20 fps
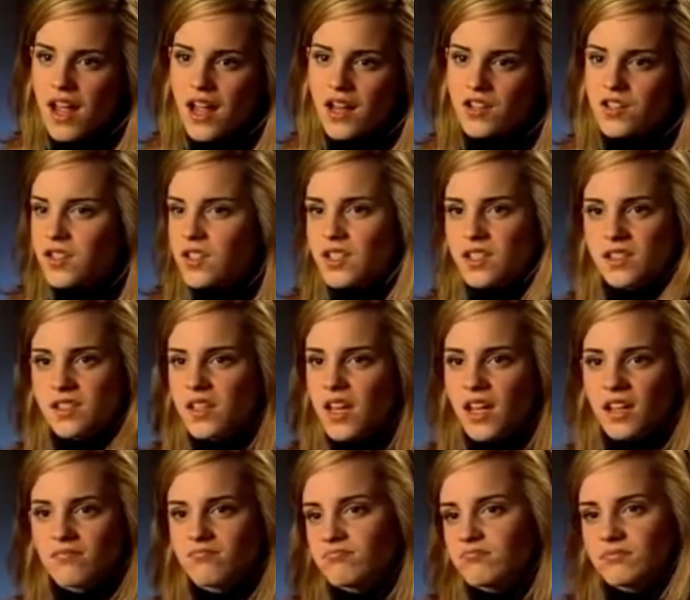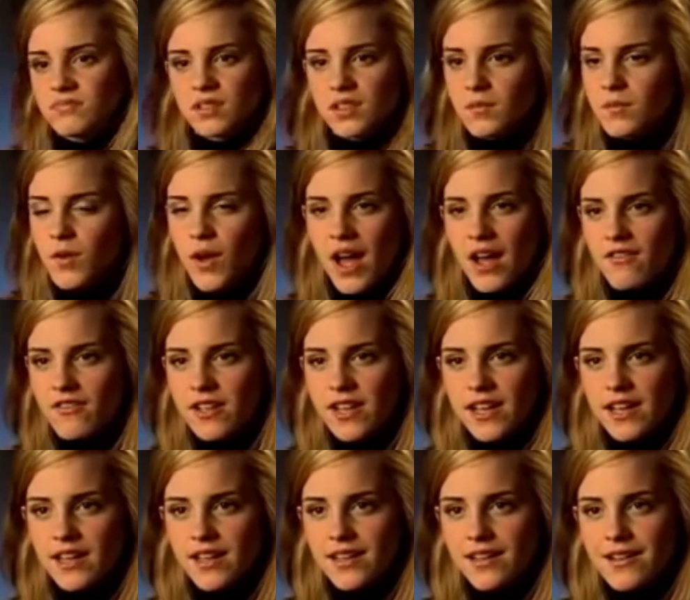And she's like, I'm not
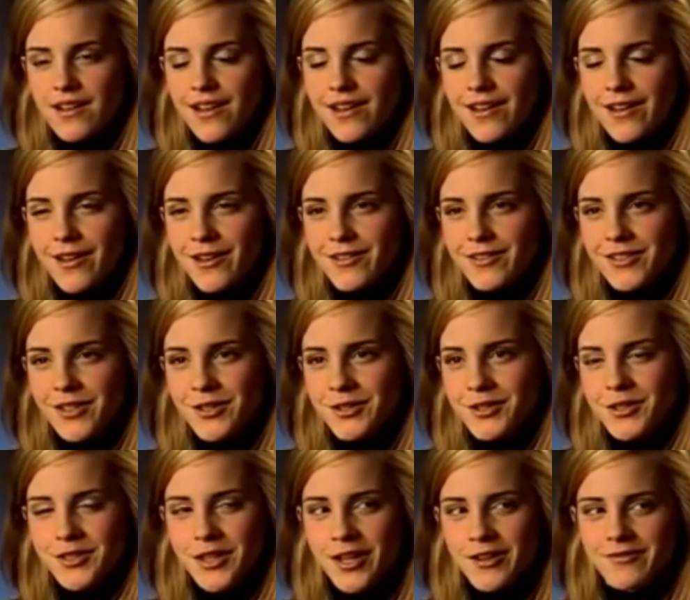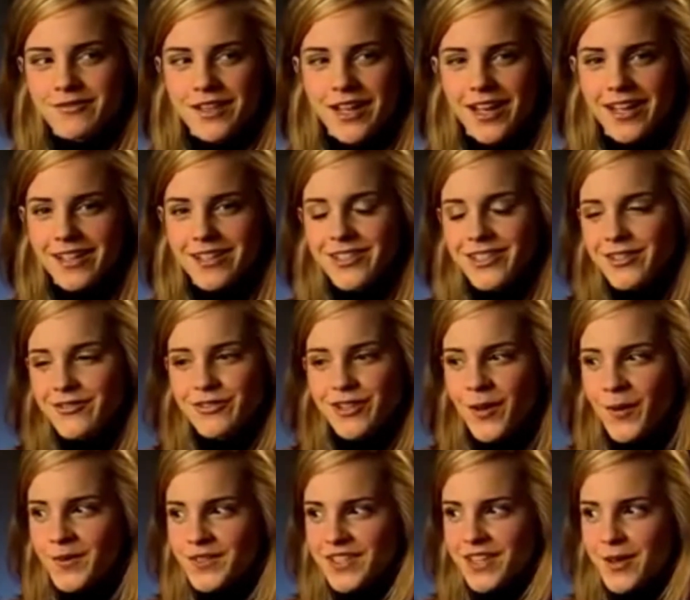having it. And so she's kind of like, she
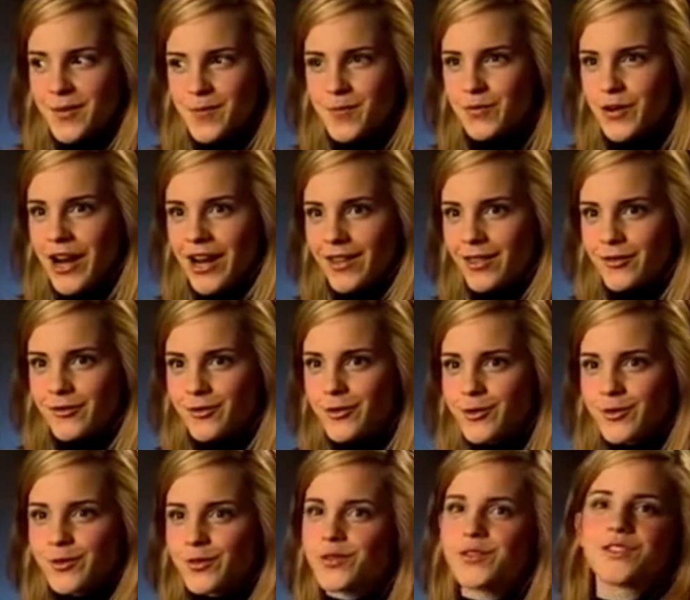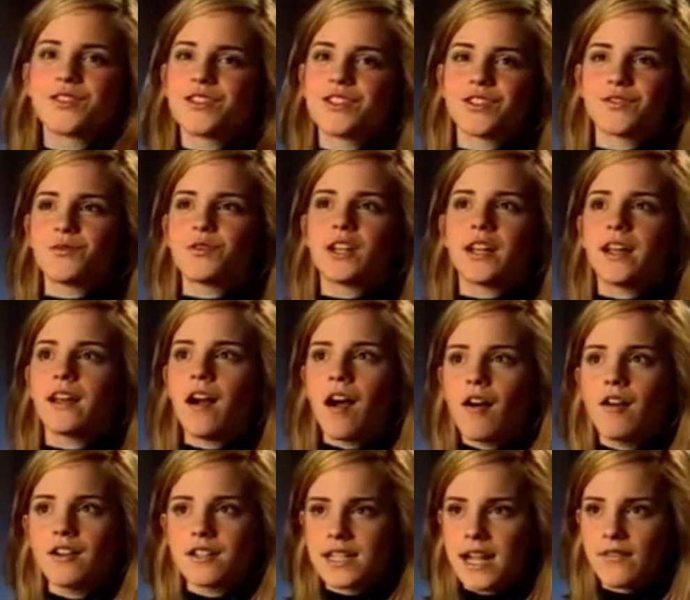really wants to like break the rules, and she's really
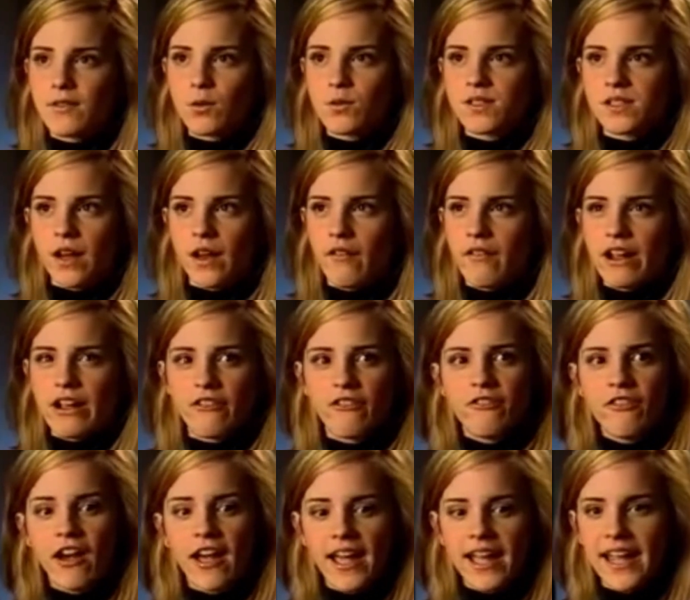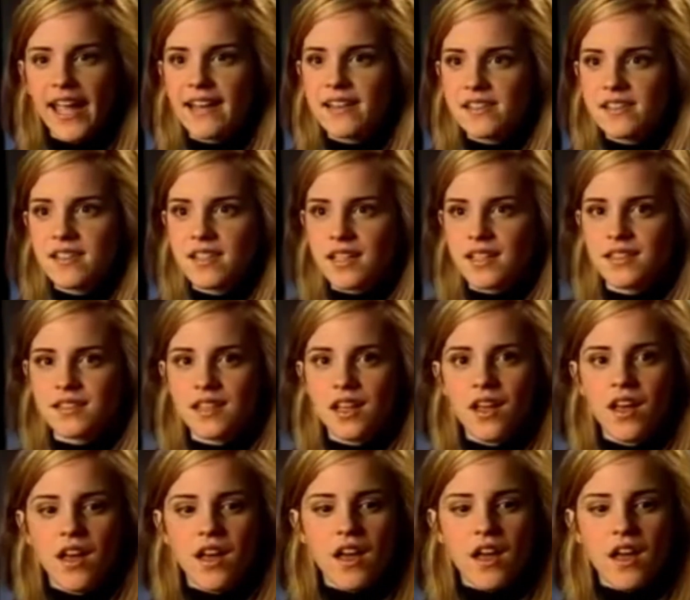encouraging everyone to kind of like fight against this.
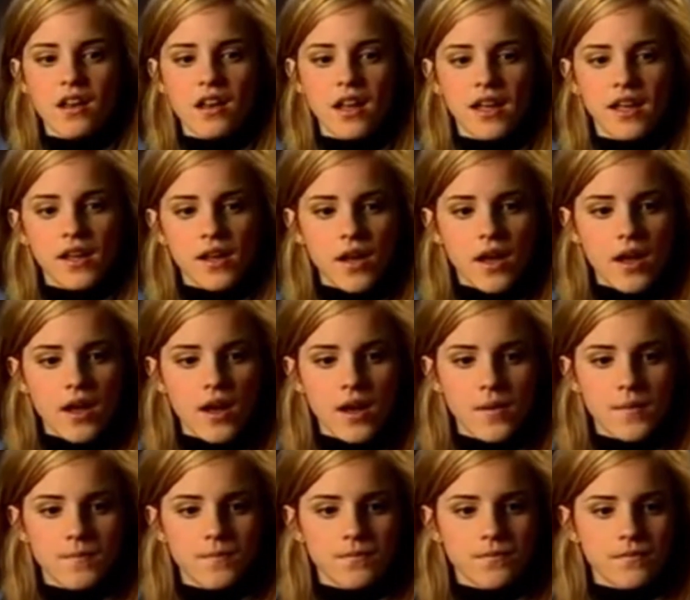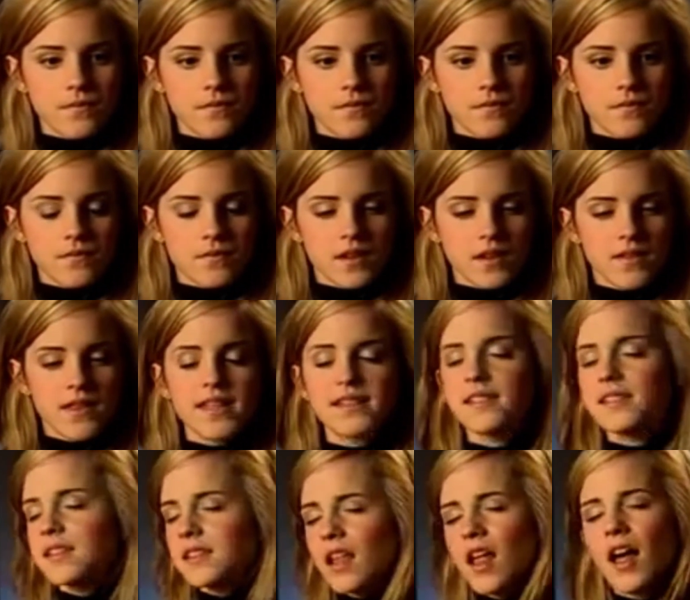Like, there's
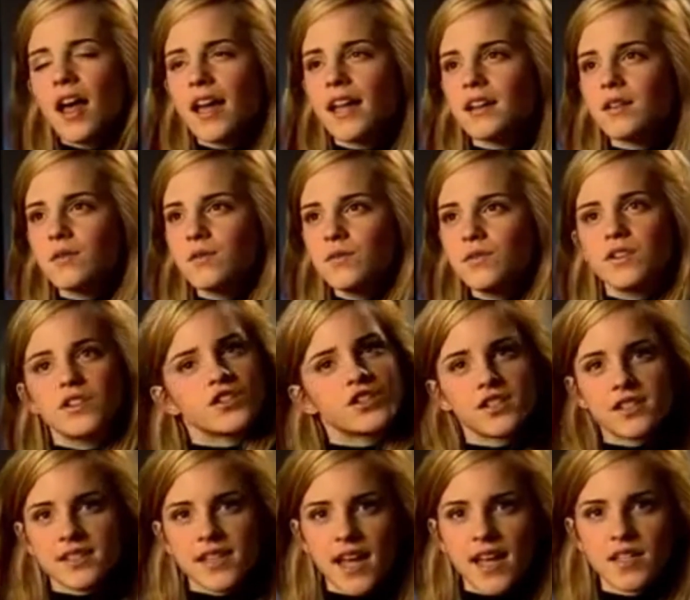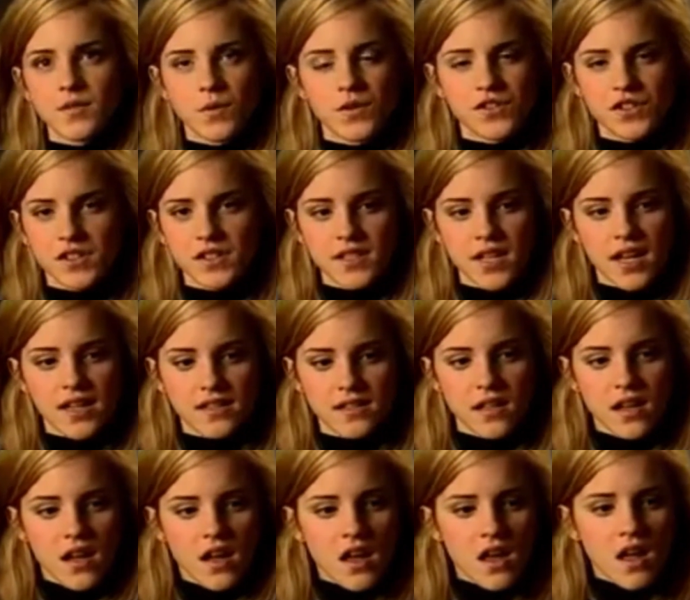this line that she says where she
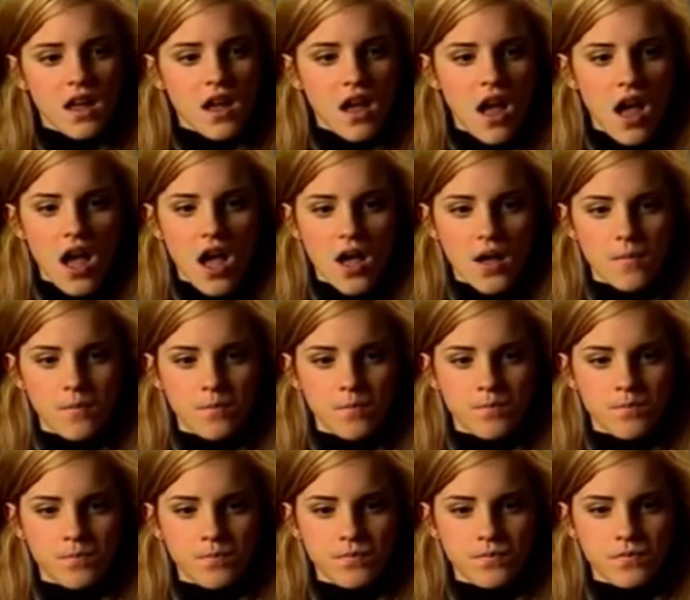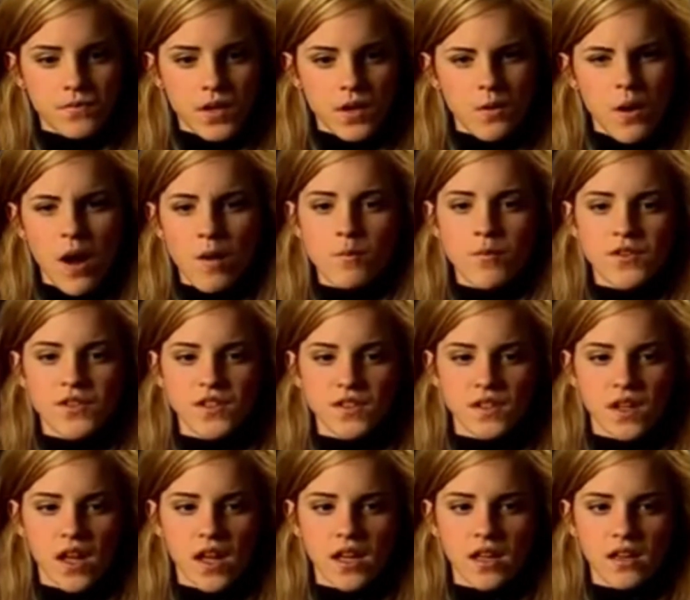says, where Umbridge
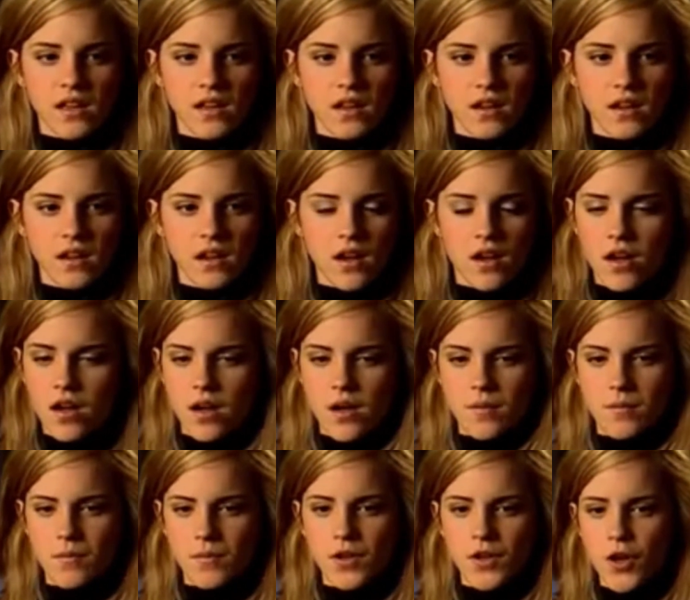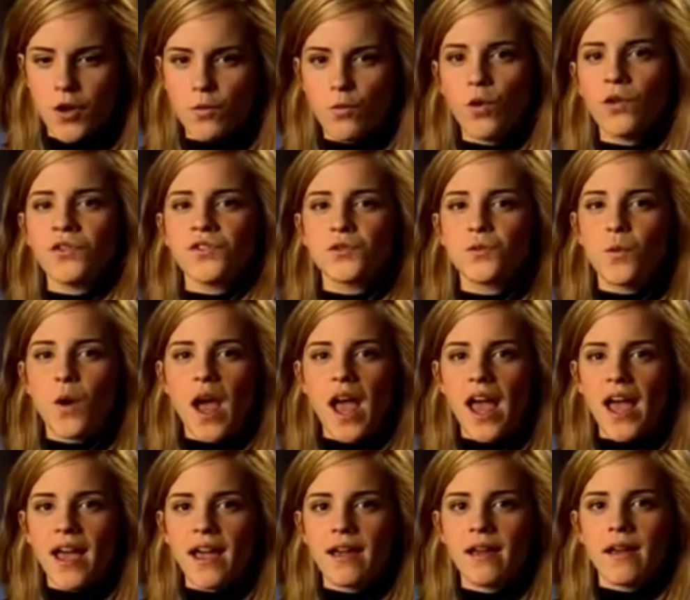is like, you know, one's
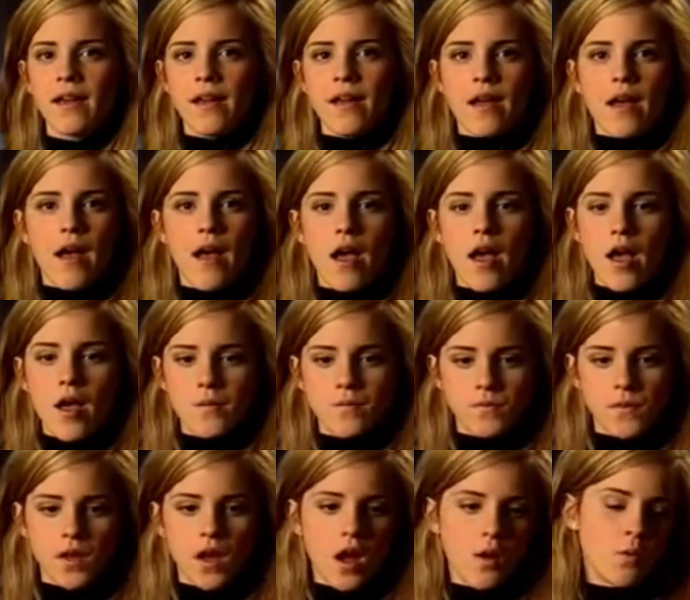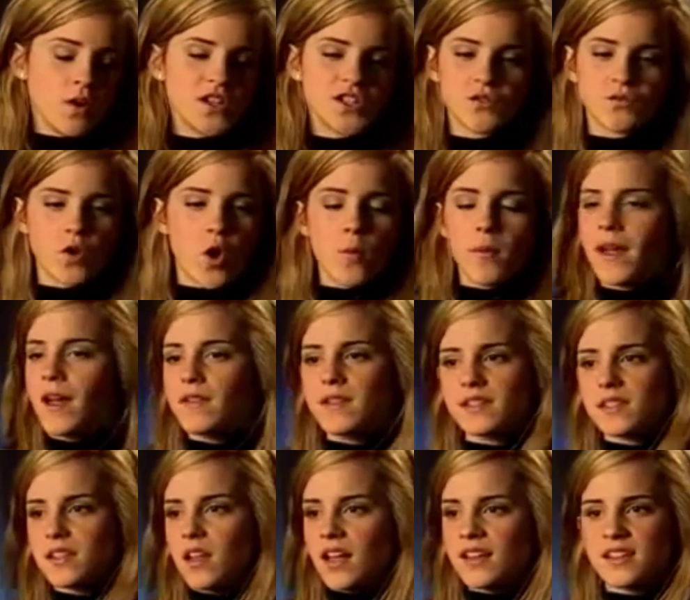away, I want you to copy out
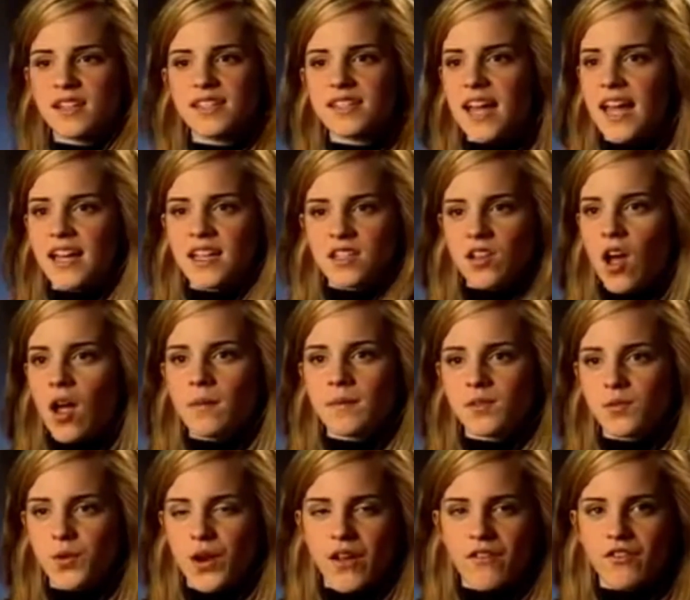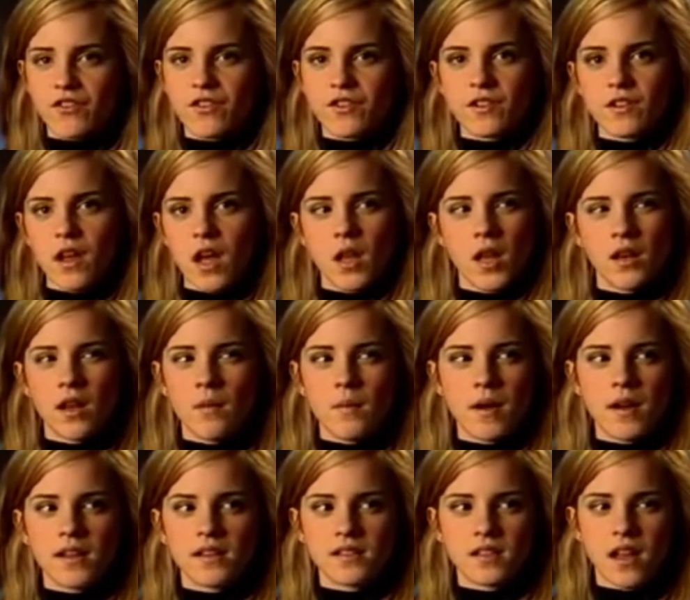these lines like 10 times or whatever, and
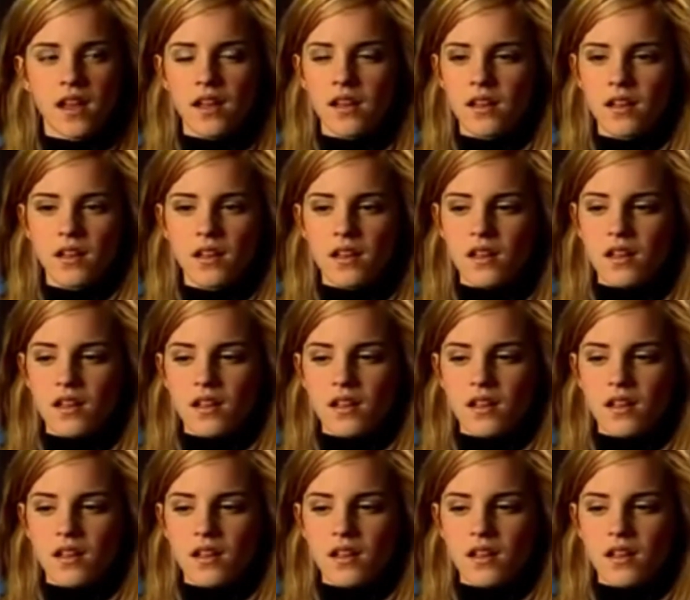Hermione's like,